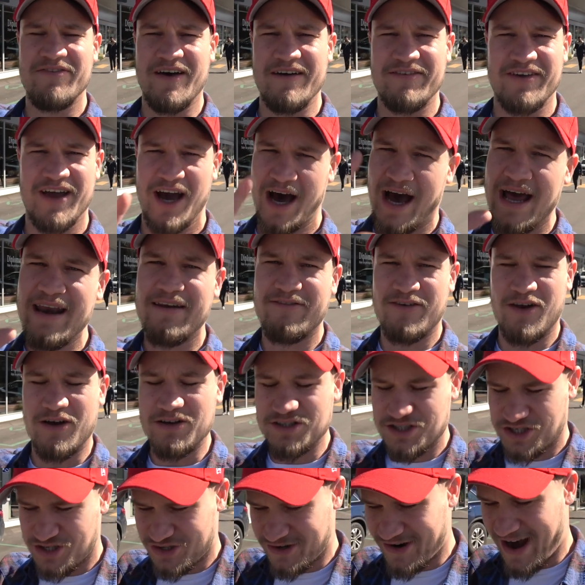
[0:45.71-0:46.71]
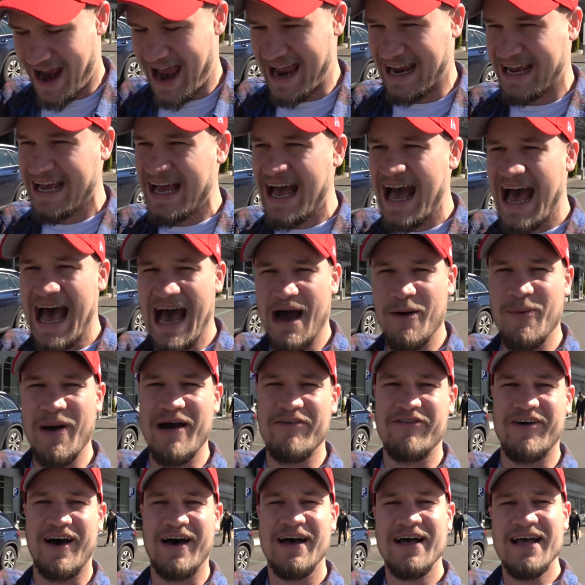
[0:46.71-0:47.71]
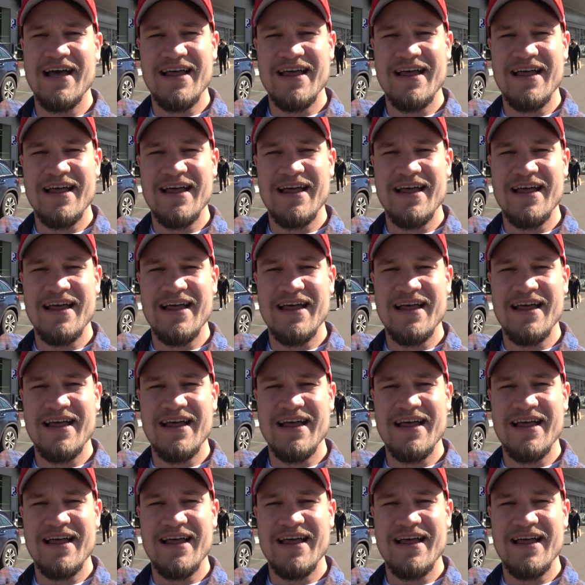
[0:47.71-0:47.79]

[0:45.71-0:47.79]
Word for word: I've kind of lost track. However,